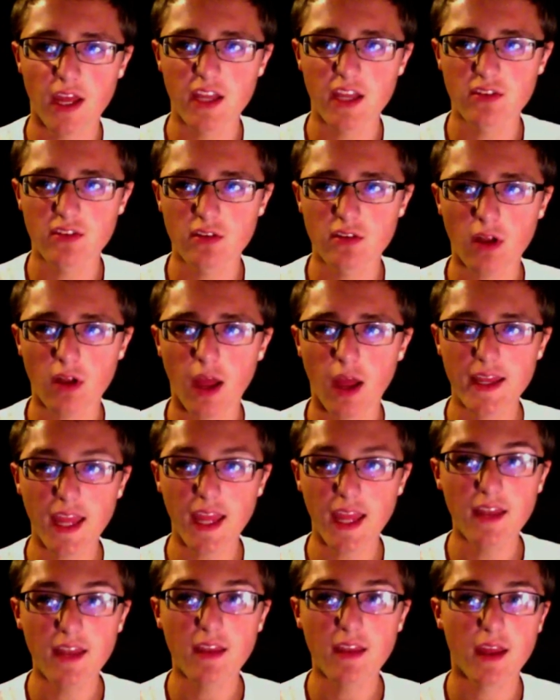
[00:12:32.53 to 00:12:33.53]
I gained
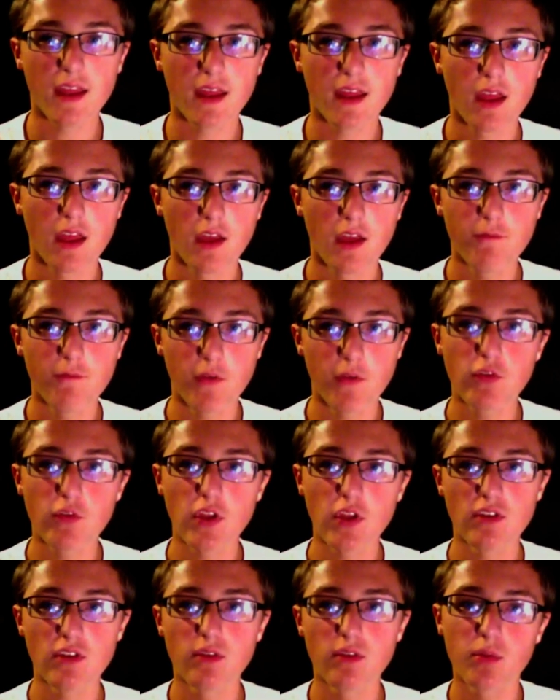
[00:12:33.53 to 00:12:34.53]
like 15
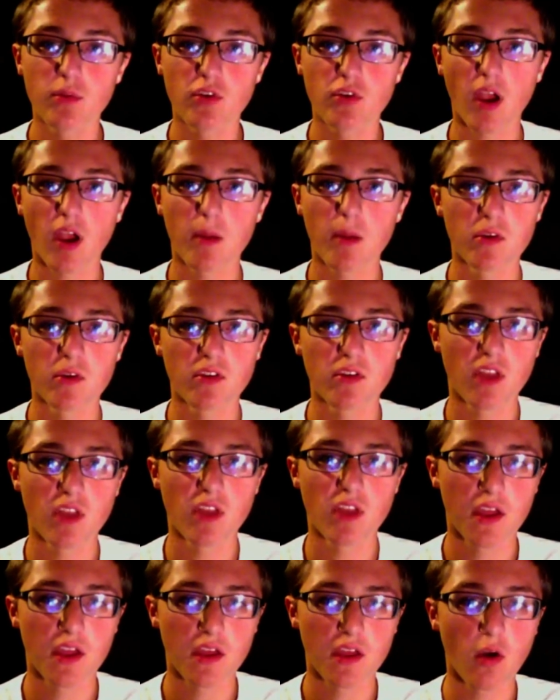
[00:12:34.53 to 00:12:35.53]
subscribers in like
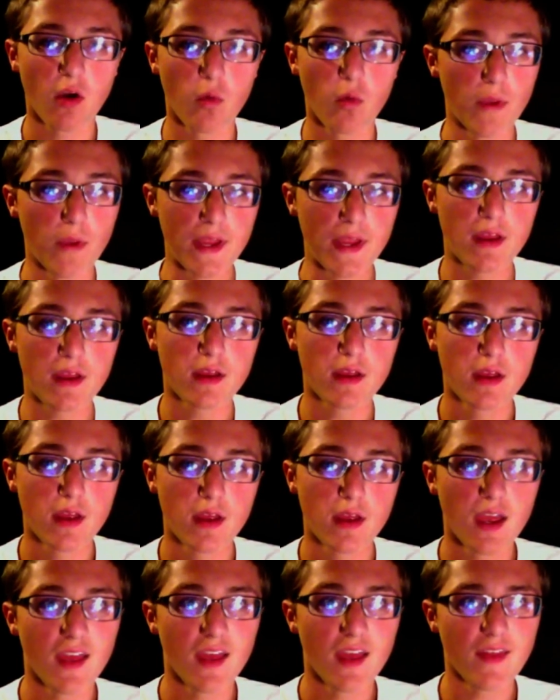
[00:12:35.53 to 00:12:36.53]
a week, and
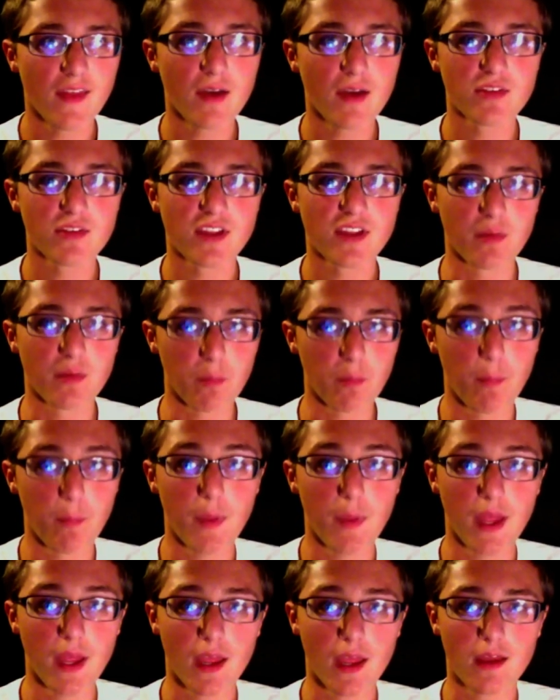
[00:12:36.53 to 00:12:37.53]
that was like big
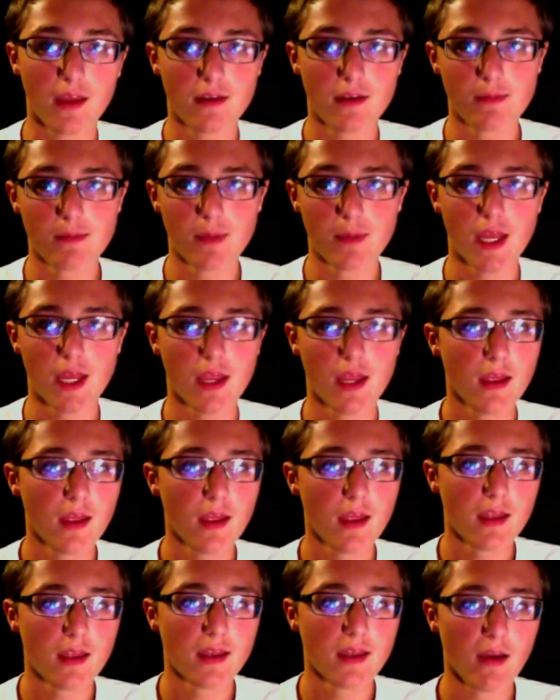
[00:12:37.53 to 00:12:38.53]
to me.
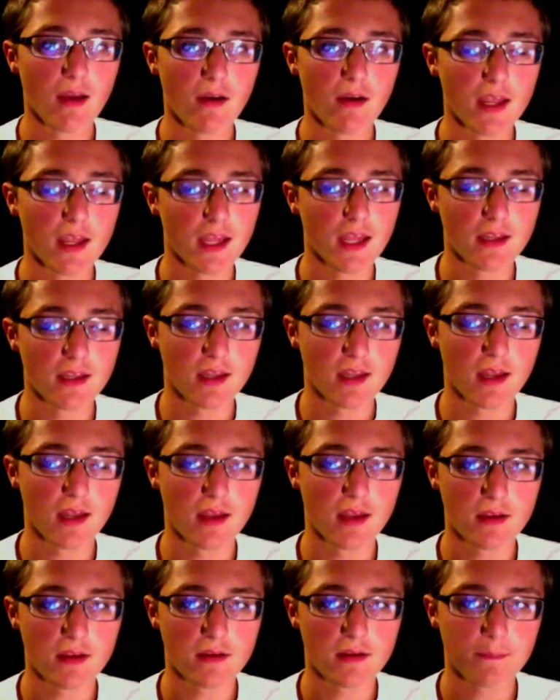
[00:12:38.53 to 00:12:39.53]
Now I gain like,
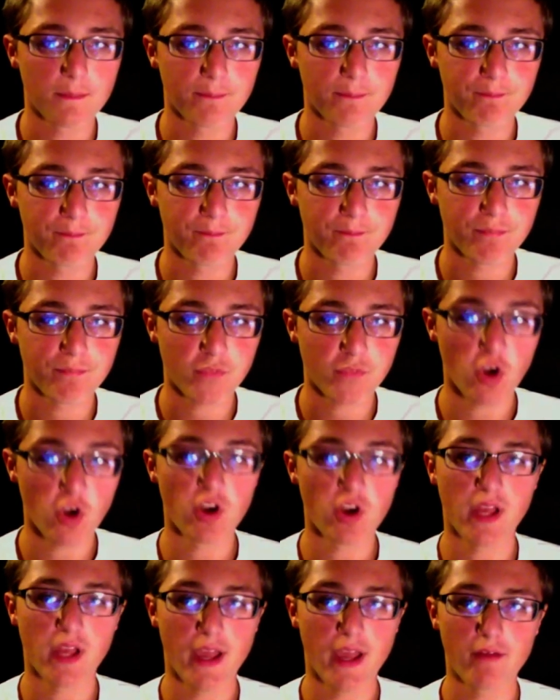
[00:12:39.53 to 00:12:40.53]
on
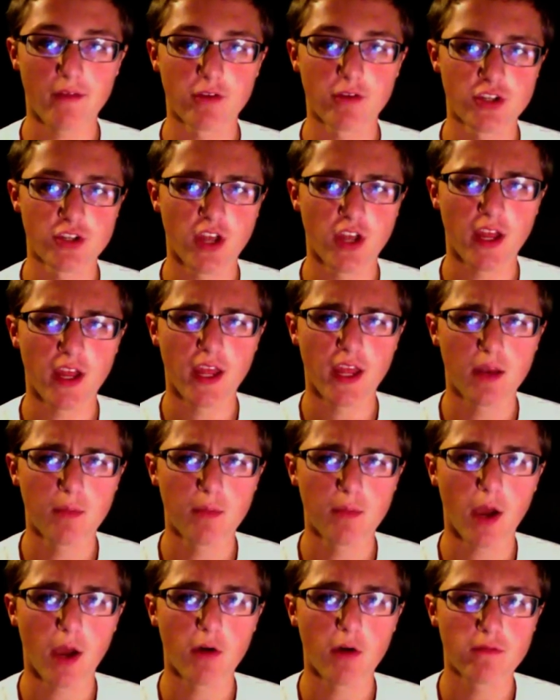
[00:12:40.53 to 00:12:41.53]
average, I gain about
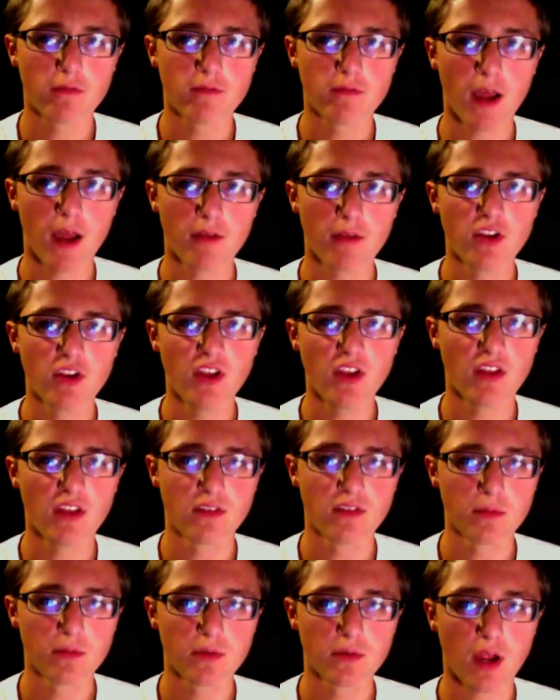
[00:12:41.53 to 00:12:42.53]
5 to 10
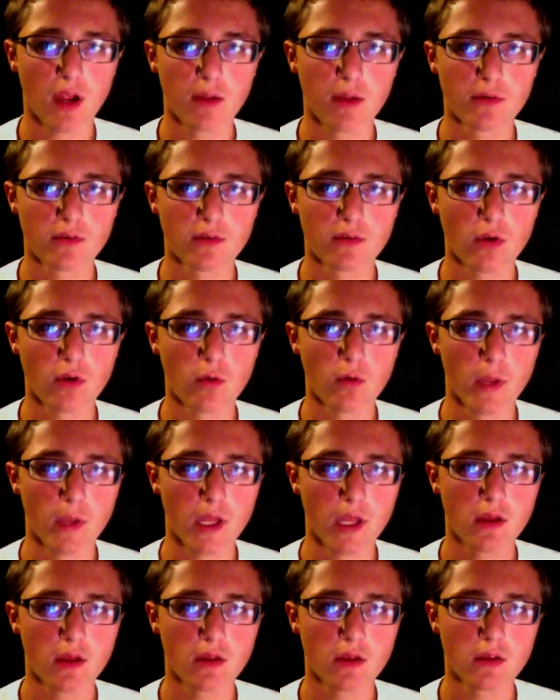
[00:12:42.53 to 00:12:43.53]
subscribers a week,
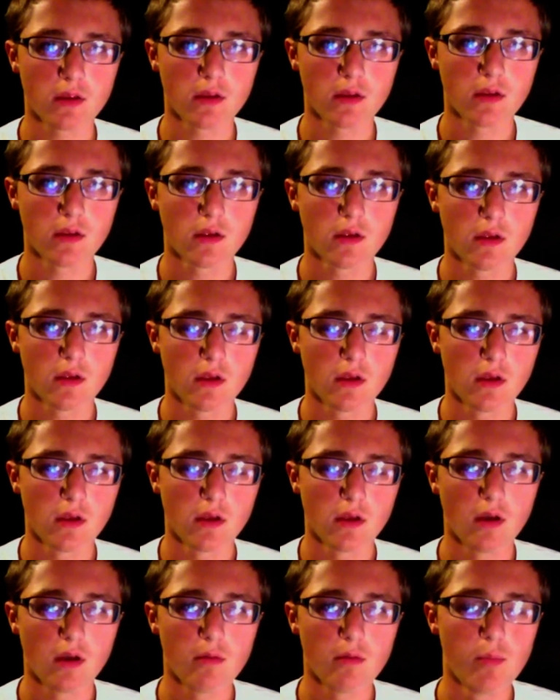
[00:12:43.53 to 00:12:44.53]

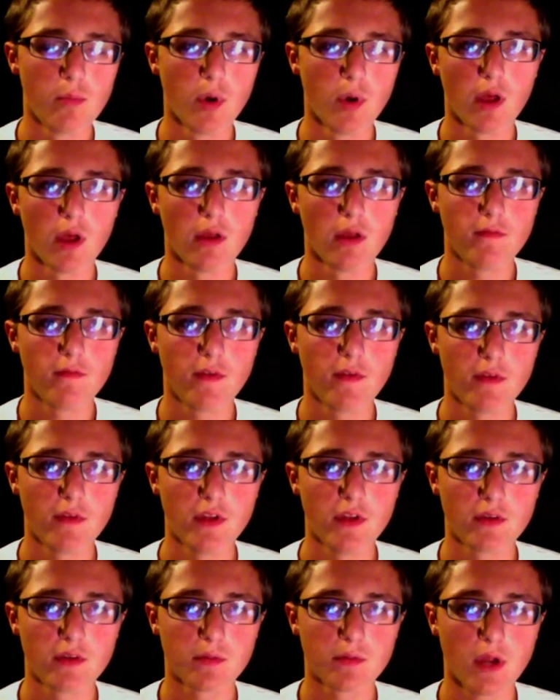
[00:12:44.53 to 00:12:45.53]
but 15
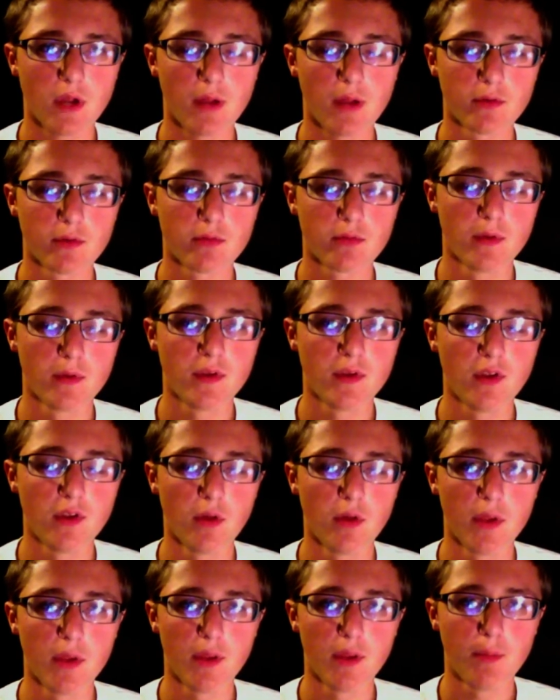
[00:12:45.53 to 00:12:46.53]
subscribers would still be a
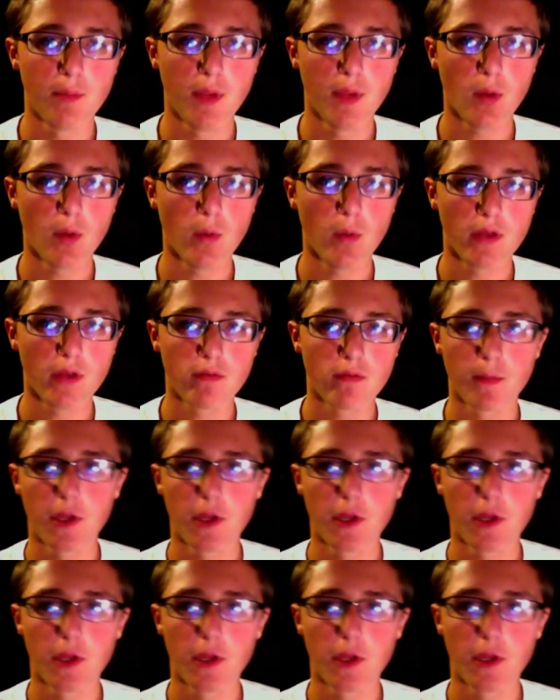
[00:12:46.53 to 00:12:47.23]
big week for me.